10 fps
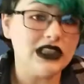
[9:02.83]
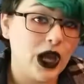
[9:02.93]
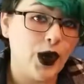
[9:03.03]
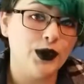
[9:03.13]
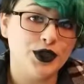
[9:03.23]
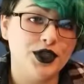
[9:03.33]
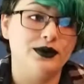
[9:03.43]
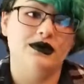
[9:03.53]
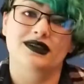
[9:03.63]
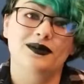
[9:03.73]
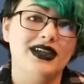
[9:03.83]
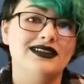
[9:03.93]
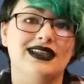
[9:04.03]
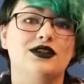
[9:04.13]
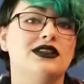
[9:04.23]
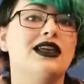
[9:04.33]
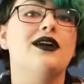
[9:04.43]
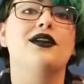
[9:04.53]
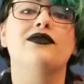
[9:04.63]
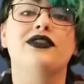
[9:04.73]
oh shoot, something else I just
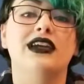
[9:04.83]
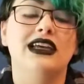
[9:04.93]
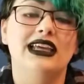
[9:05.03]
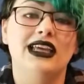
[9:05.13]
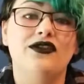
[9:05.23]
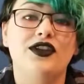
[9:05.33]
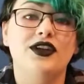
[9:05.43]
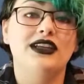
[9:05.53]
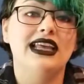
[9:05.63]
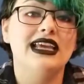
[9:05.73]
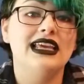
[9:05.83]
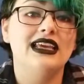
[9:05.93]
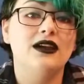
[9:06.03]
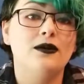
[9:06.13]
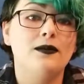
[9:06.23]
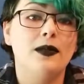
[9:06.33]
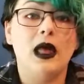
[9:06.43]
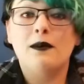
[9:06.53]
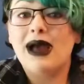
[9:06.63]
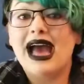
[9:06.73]
thought of. If you're taking
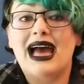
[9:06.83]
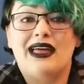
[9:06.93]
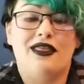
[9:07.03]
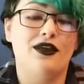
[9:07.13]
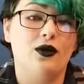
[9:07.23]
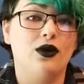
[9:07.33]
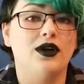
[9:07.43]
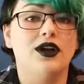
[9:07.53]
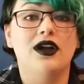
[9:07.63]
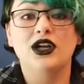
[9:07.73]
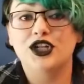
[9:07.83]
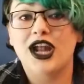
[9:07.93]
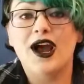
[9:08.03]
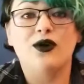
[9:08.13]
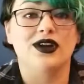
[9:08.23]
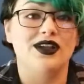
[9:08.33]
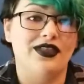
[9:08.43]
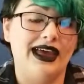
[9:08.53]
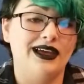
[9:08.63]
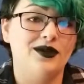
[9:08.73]
a bath or a shower,
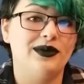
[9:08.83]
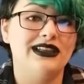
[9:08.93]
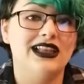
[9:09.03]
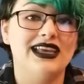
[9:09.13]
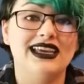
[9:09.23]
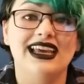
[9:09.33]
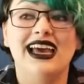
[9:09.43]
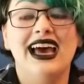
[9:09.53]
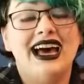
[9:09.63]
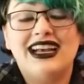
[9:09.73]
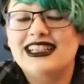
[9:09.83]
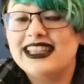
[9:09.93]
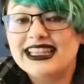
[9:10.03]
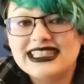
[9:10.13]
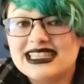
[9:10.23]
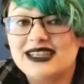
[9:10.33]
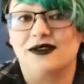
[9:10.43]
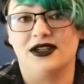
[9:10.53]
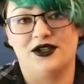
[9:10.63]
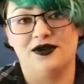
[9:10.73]
that could be like a cleansing
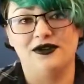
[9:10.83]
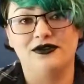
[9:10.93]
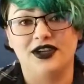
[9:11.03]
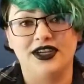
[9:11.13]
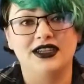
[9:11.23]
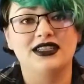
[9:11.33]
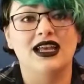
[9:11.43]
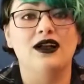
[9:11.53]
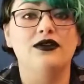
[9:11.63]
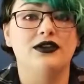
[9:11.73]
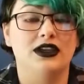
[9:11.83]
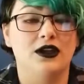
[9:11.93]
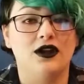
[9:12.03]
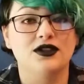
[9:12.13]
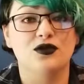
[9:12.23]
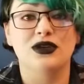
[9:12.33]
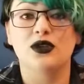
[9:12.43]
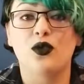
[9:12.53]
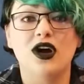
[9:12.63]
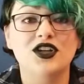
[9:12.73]
ritual for yourself. It could also be to
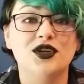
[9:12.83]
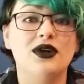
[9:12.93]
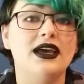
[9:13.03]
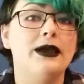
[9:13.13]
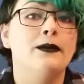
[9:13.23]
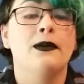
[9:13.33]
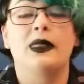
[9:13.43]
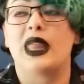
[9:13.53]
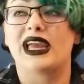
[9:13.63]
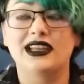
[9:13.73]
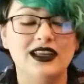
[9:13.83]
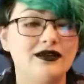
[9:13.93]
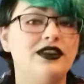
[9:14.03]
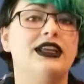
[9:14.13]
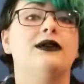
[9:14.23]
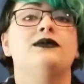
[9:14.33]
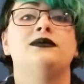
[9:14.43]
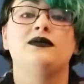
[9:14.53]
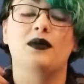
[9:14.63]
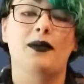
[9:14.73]
wash away negativity,
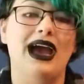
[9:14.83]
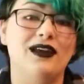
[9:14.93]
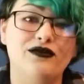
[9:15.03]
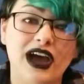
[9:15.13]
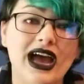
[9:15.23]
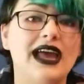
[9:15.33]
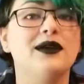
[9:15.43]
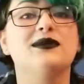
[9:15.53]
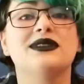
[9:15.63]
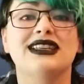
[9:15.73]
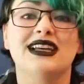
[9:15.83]
bad vibes,